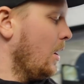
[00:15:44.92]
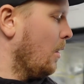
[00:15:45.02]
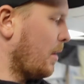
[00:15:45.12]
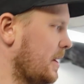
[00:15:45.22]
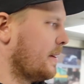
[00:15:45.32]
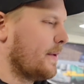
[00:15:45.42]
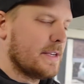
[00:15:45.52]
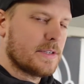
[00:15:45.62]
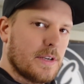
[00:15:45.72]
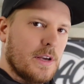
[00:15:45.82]
What you do
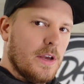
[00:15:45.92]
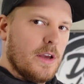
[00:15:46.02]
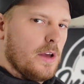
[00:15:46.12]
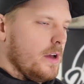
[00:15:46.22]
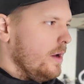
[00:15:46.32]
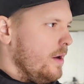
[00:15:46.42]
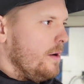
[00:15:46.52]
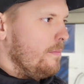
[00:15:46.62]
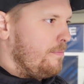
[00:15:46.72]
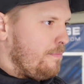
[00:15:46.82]
is
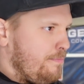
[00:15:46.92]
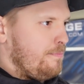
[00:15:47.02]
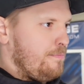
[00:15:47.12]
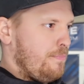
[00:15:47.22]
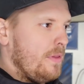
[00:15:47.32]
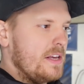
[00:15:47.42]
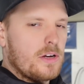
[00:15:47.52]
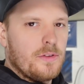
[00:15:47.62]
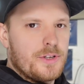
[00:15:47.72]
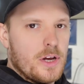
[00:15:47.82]
put this
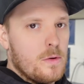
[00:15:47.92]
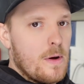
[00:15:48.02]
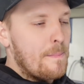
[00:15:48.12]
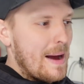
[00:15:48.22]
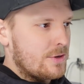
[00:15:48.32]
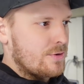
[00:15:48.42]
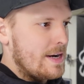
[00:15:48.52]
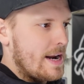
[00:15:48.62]
onto a battery.